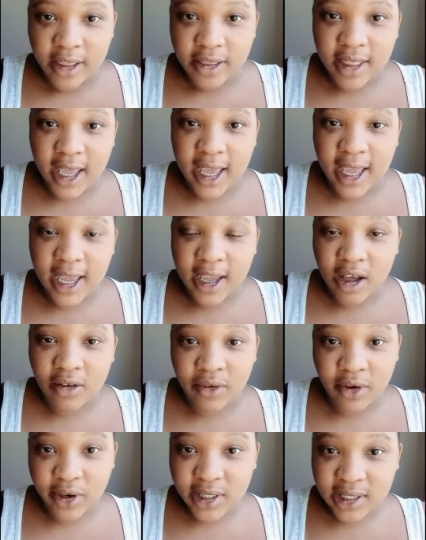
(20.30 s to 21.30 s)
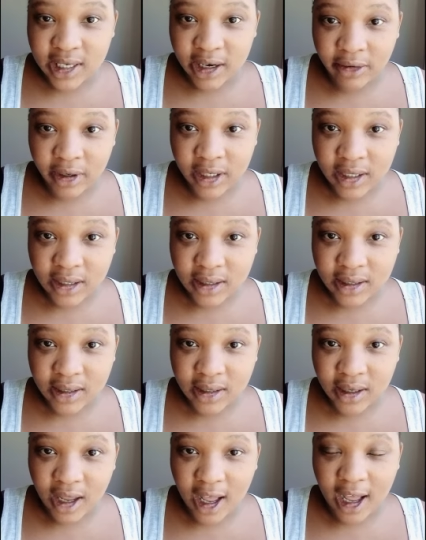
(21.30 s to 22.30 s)
They are very
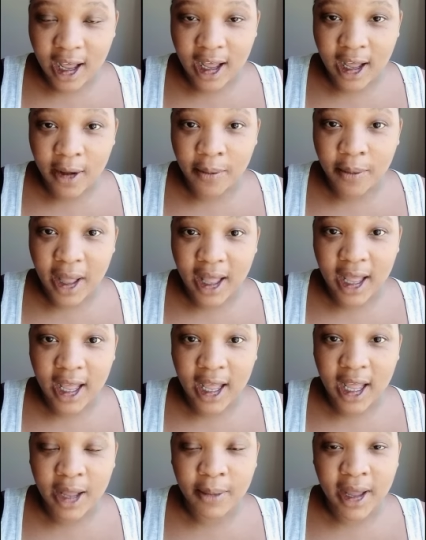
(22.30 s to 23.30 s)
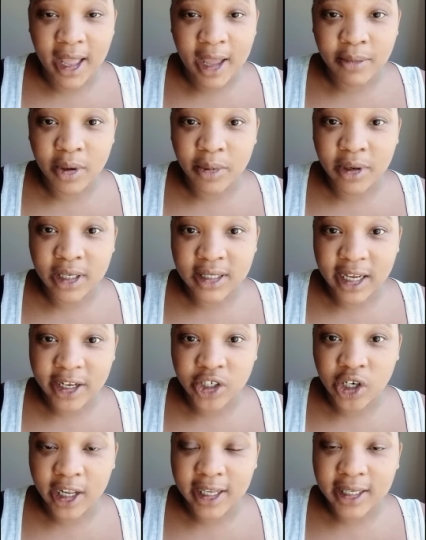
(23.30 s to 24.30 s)
serious. Um, uh, my abdomen is
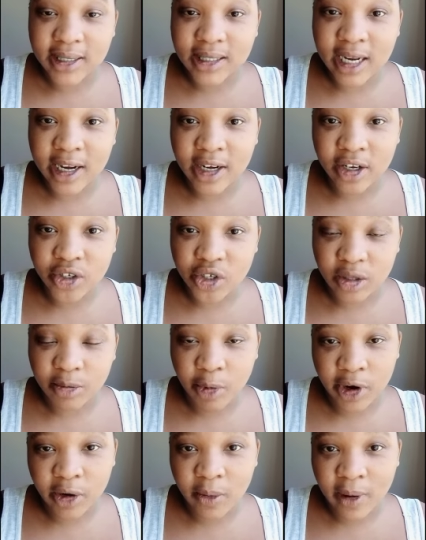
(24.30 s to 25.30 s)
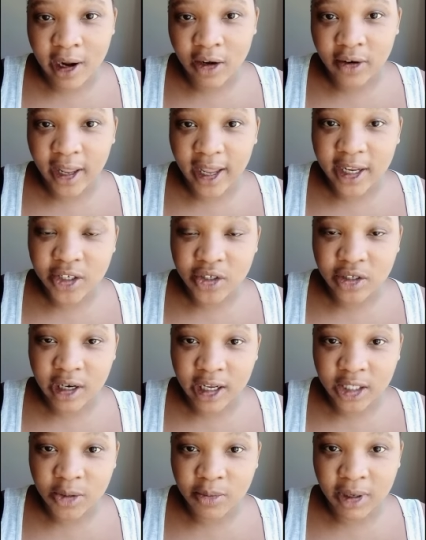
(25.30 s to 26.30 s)
actually extended to the point where I look eight to
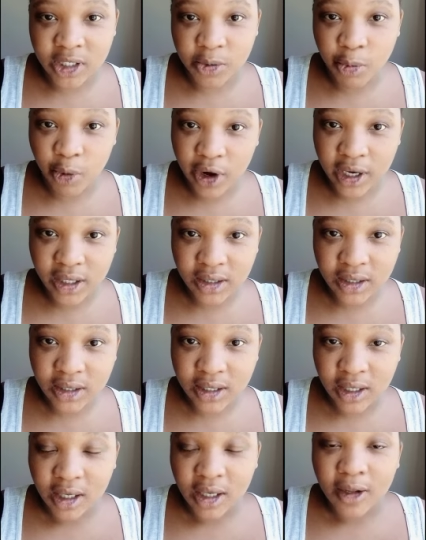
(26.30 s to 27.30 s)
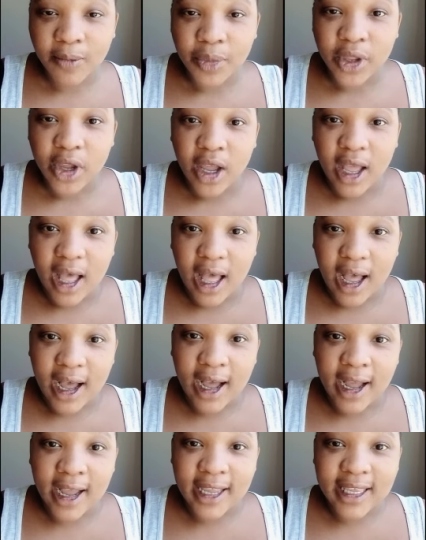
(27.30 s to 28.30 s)
nine months pregnant.
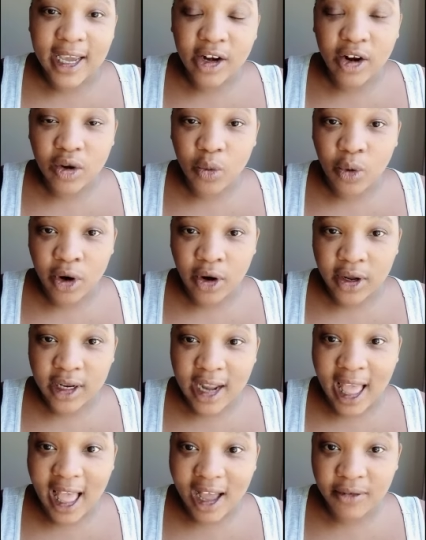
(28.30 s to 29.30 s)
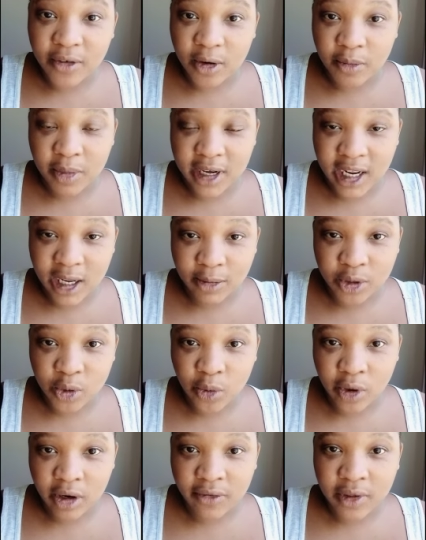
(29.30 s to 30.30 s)
I cannot work and have not been able to
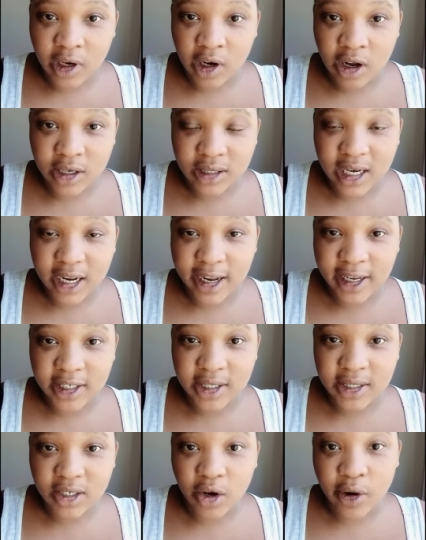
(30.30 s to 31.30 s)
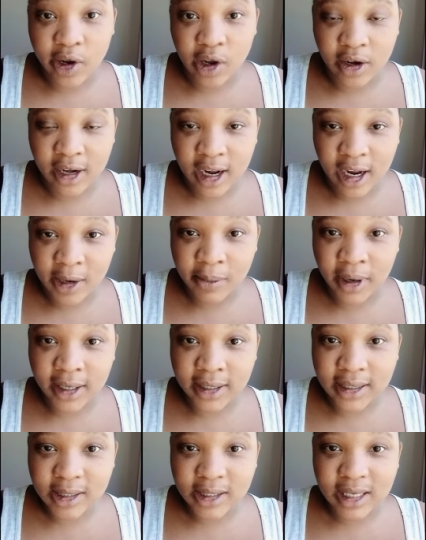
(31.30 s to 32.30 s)
work for the last eight, going on nine
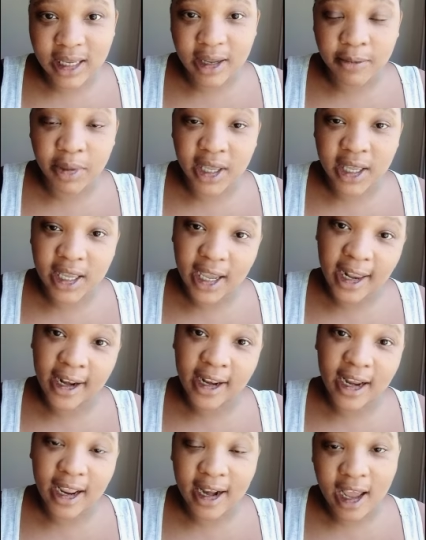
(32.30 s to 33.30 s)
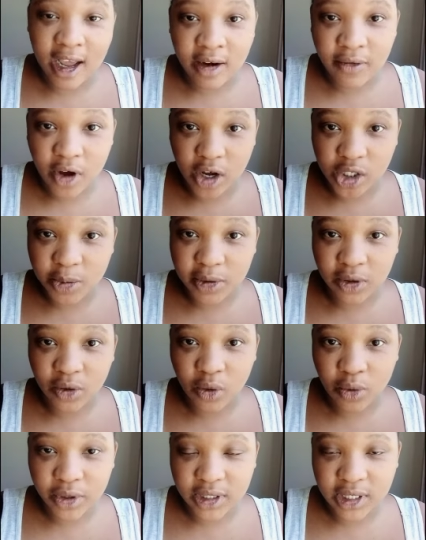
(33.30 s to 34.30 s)
months, being in and out of
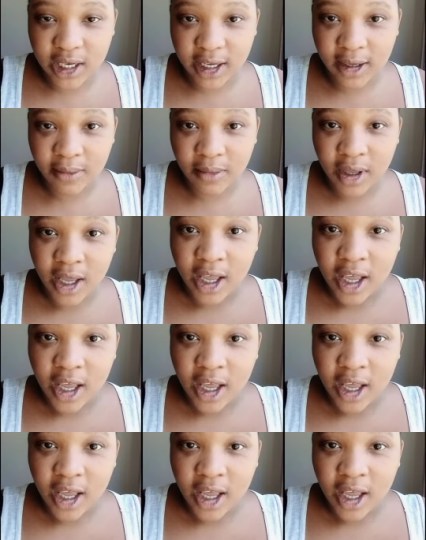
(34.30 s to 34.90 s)
hospital all the time.